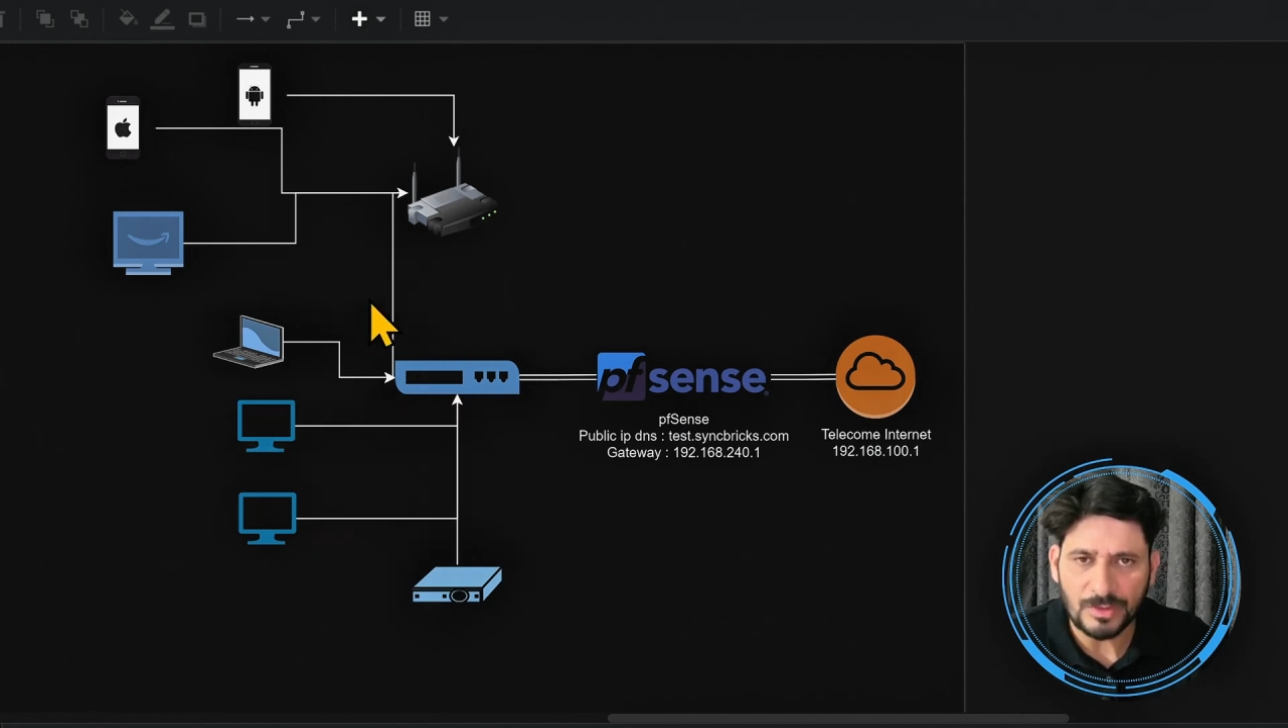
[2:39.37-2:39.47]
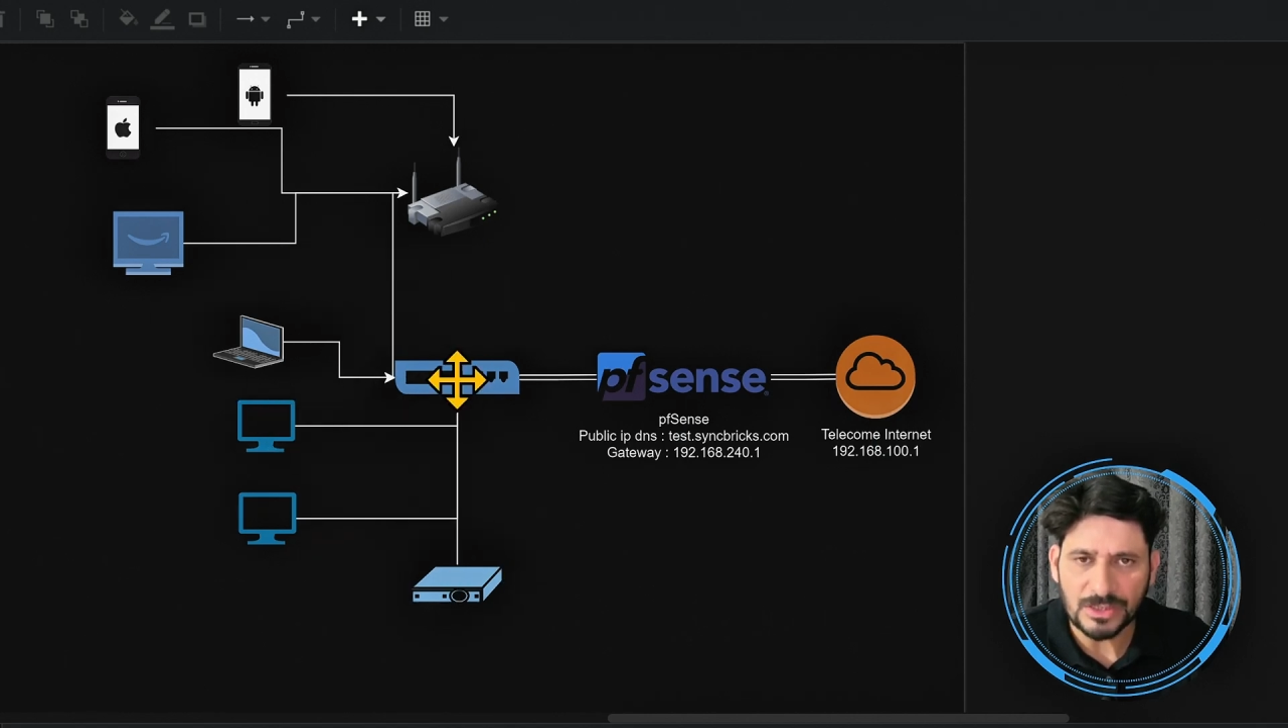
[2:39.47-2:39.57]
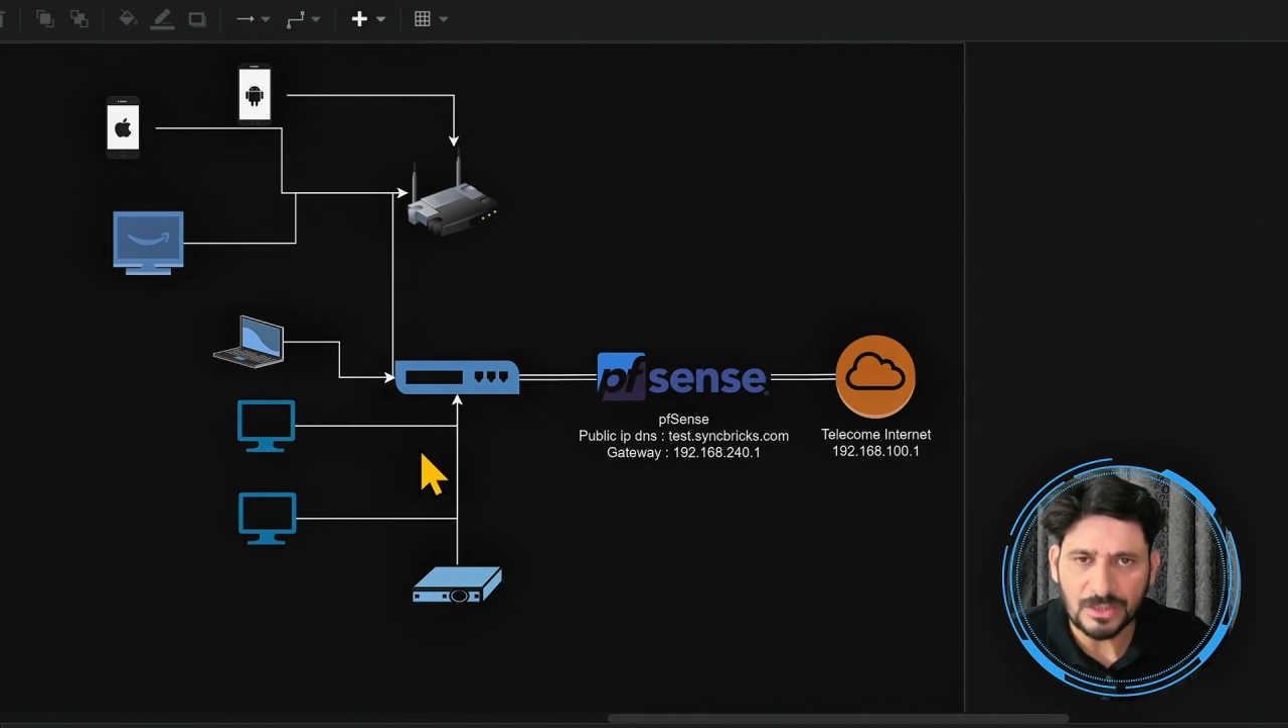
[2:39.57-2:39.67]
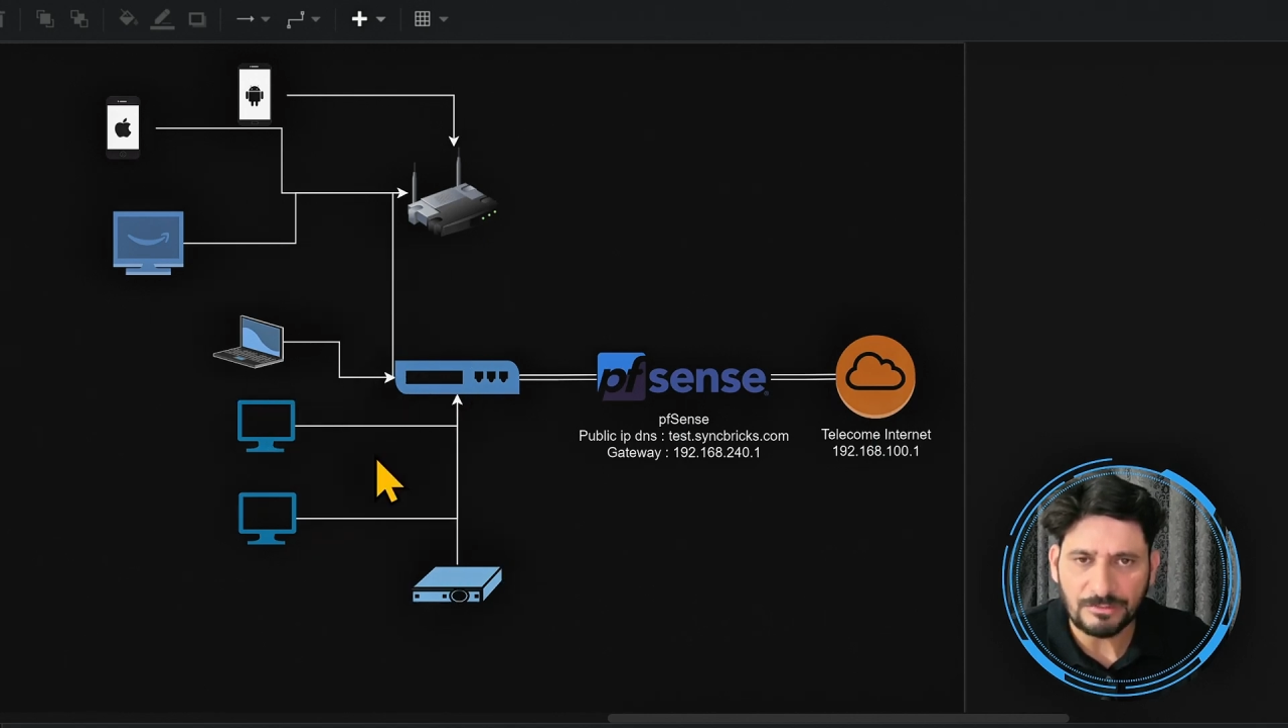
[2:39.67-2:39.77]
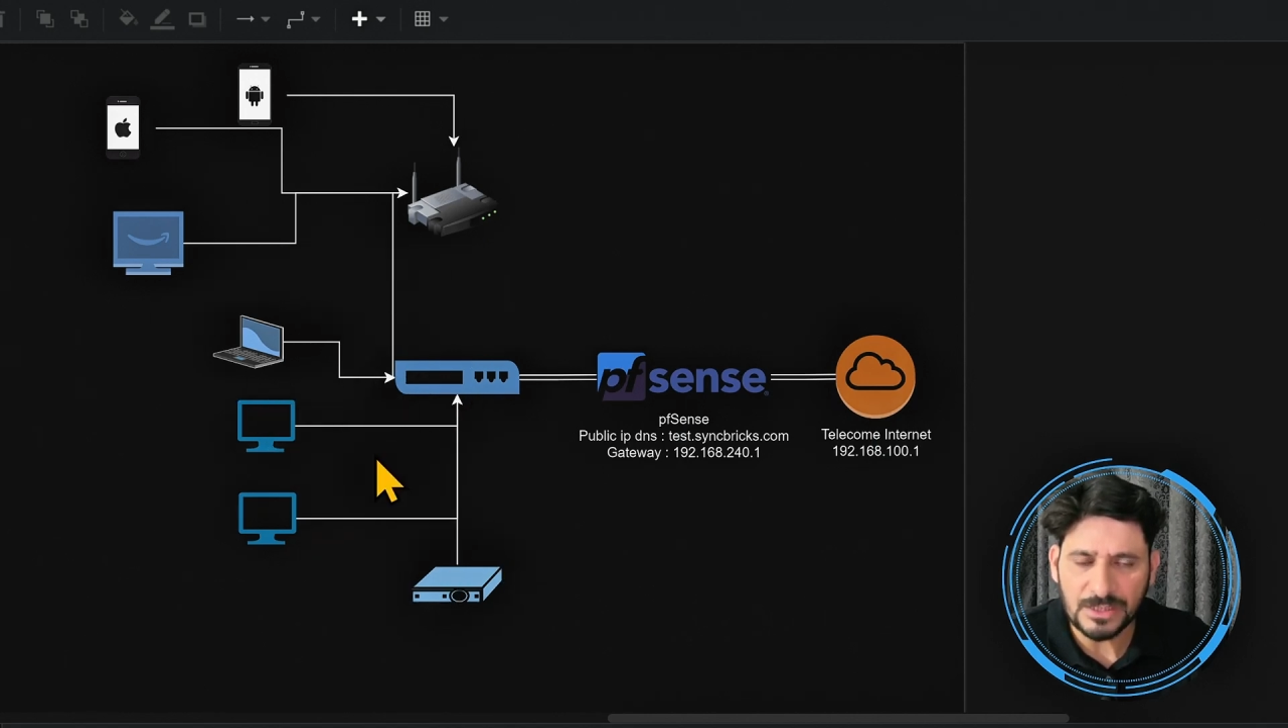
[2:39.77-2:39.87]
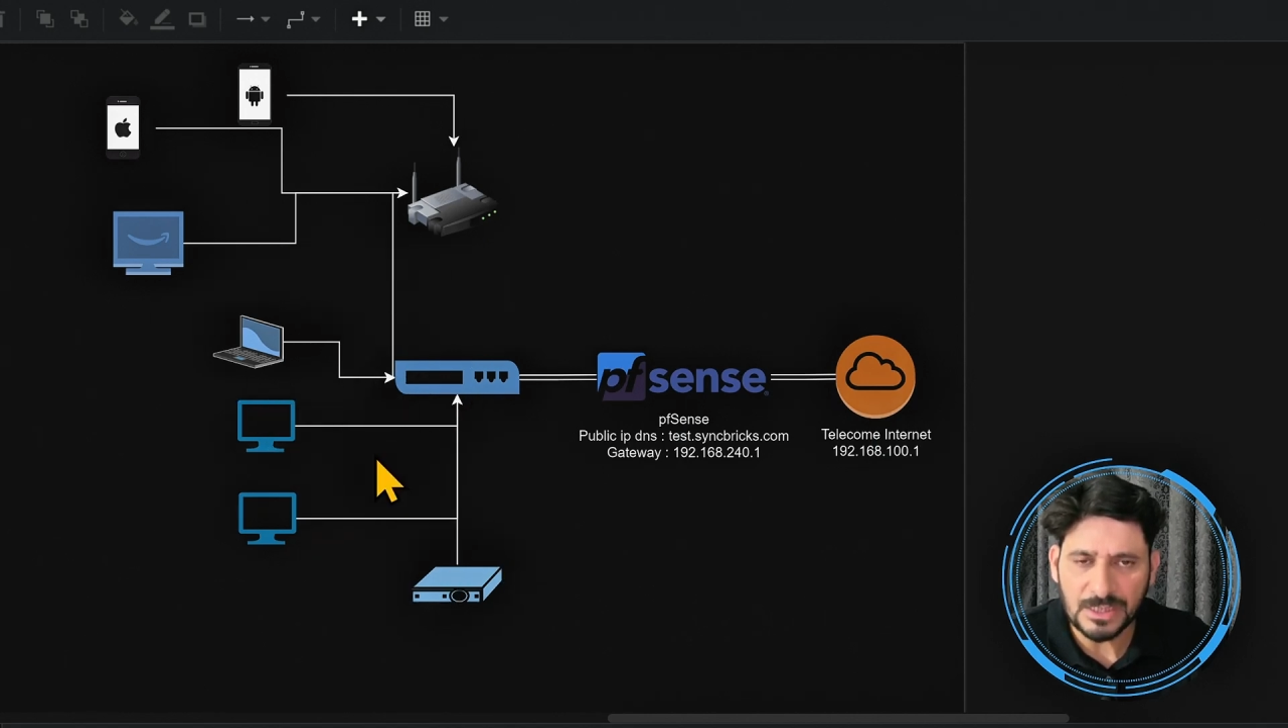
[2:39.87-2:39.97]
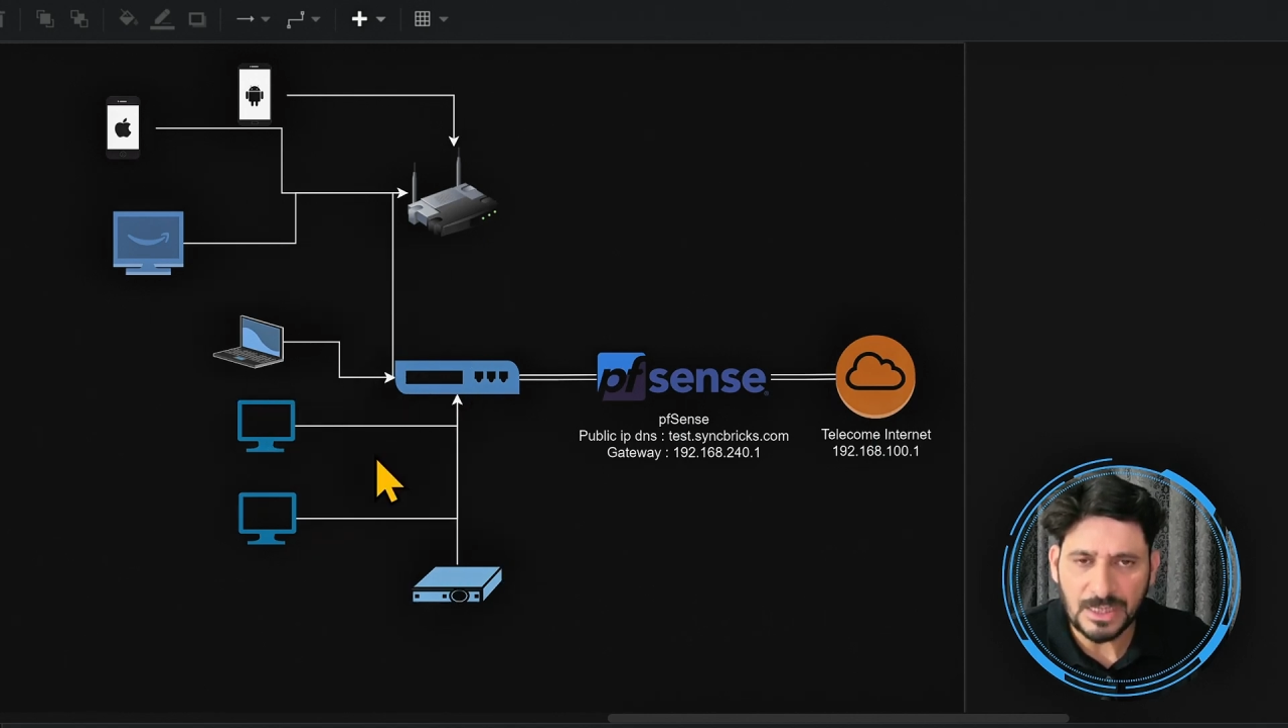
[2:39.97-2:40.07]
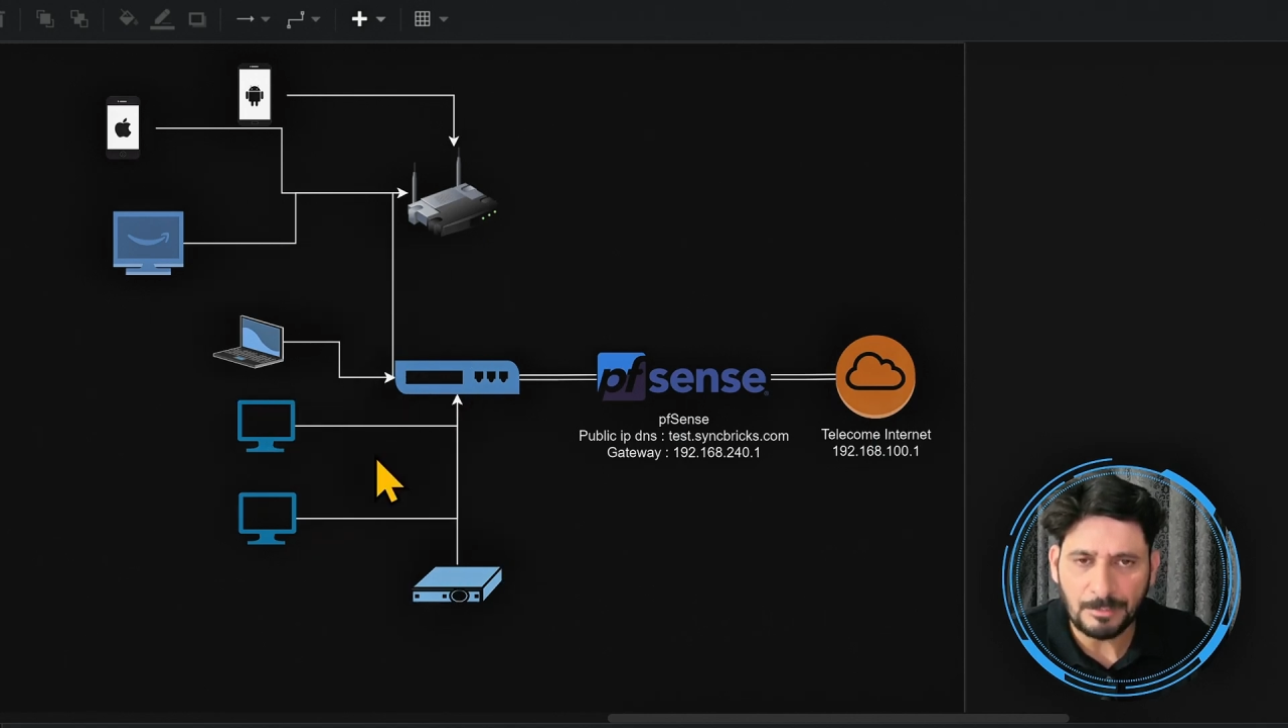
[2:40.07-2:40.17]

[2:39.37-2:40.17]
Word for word: which services